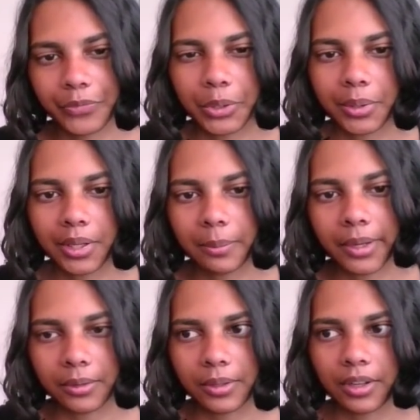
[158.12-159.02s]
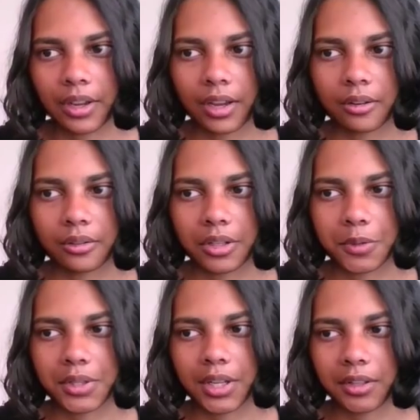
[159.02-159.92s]
talking about how there
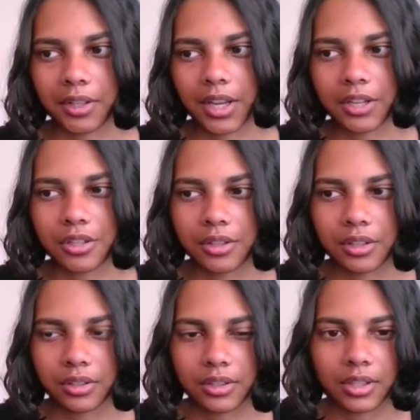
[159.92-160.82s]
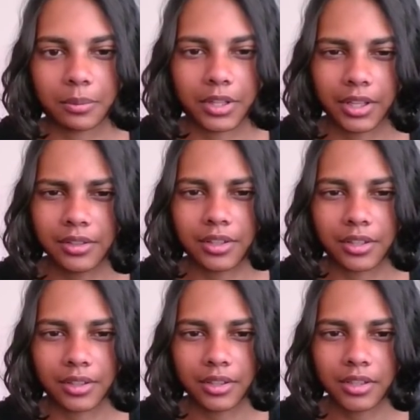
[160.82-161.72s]
was that allegation that she molested her
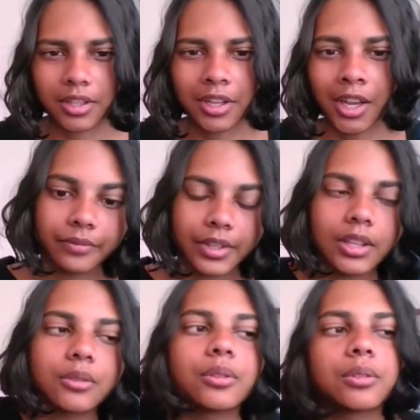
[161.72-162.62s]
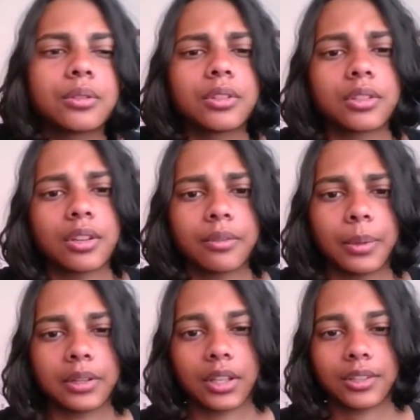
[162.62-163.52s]
sister. Now there's all sorts of stuff
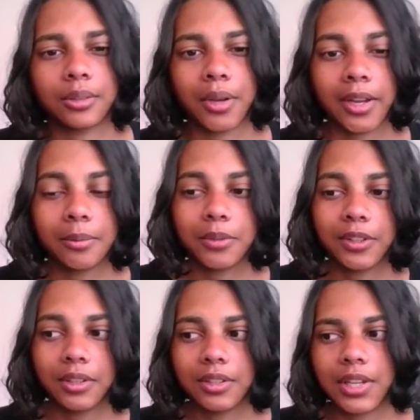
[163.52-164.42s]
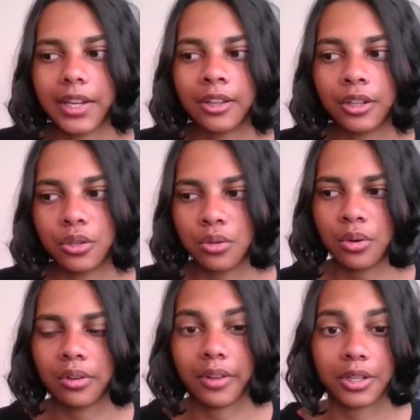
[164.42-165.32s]
about that, so I'm not entirely
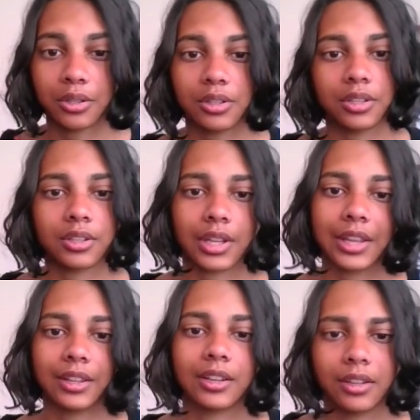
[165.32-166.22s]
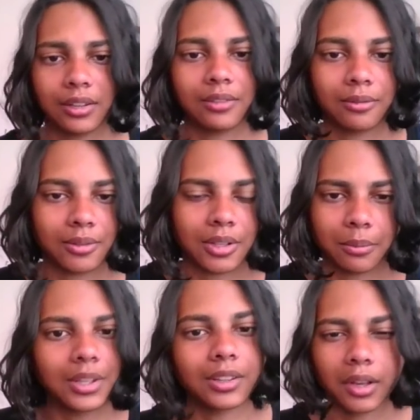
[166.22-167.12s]
sure if I should just say that it's
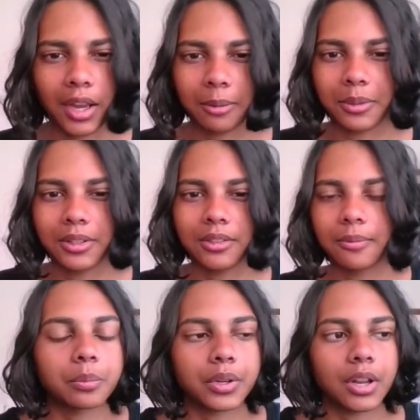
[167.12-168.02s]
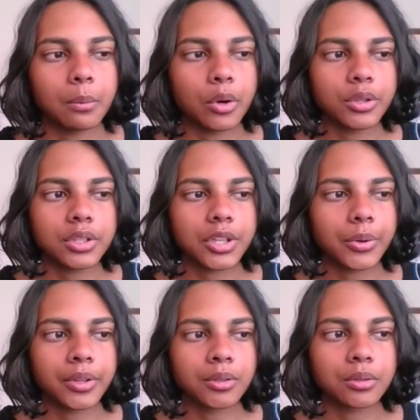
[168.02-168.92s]
something that happened. But I'm more just
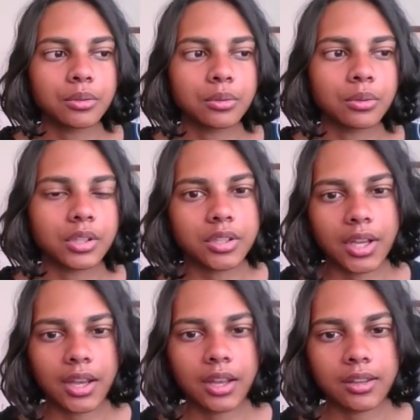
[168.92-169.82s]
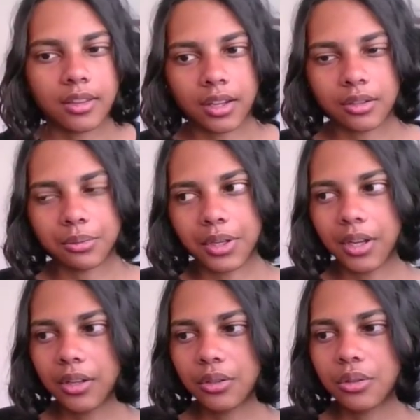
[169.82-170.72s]
going to say that we're
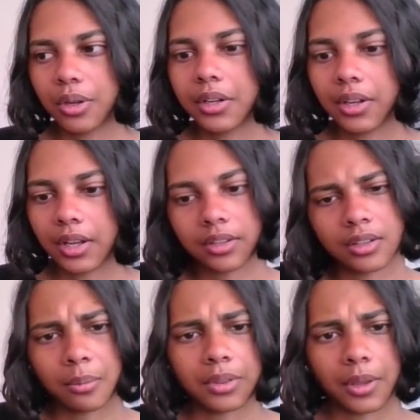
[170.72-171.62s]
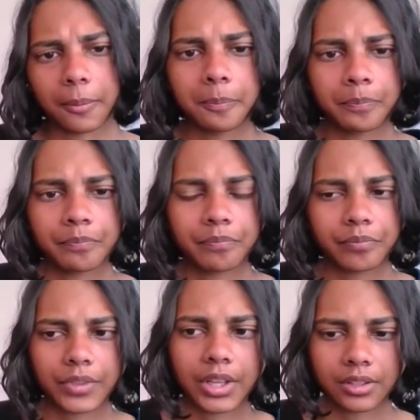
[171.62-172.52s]
gonna treat it as something
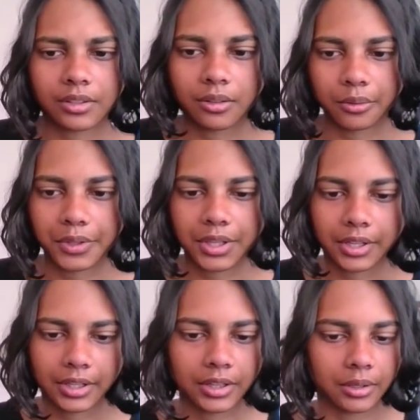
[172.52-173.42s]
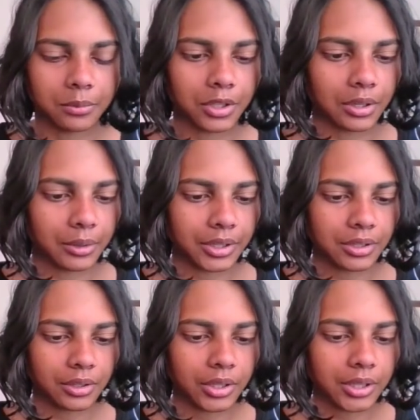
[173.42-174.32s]
that's over here, and then we're going
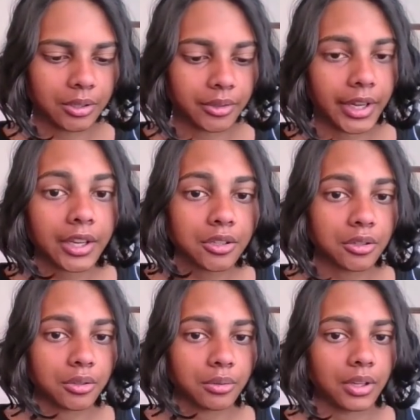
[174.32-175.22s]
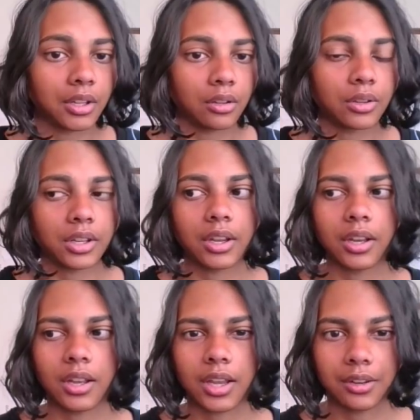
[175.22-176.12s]
to look at the reaction to it and look at
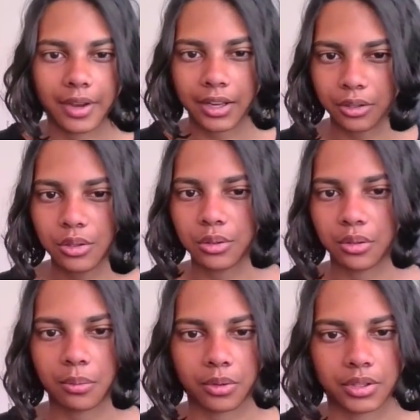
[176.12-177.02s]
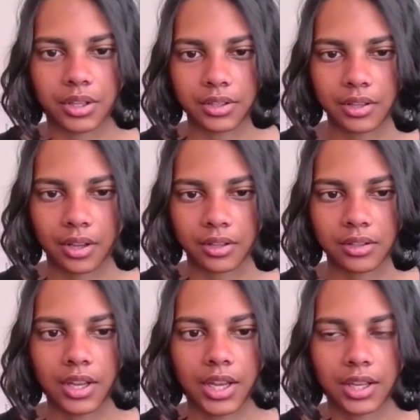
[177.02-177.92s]
her kind of attitude towards these
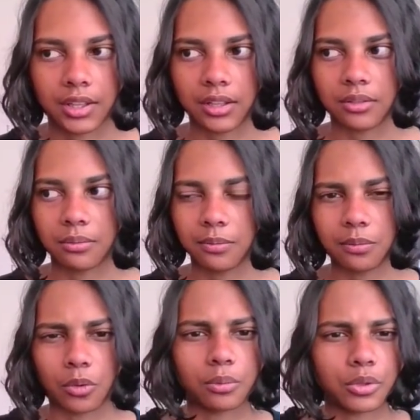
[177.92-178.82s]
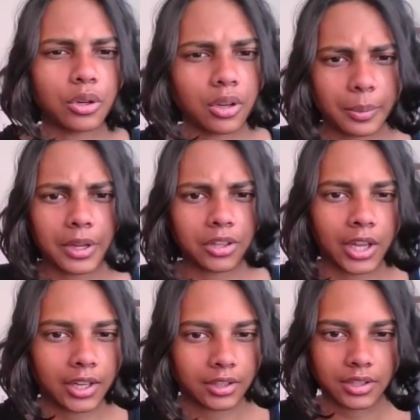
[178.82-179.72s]
things, and then more talk about
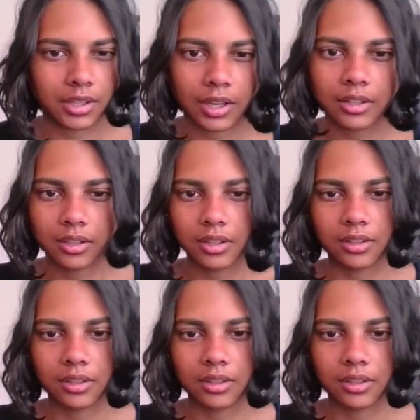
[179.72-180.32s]
that instead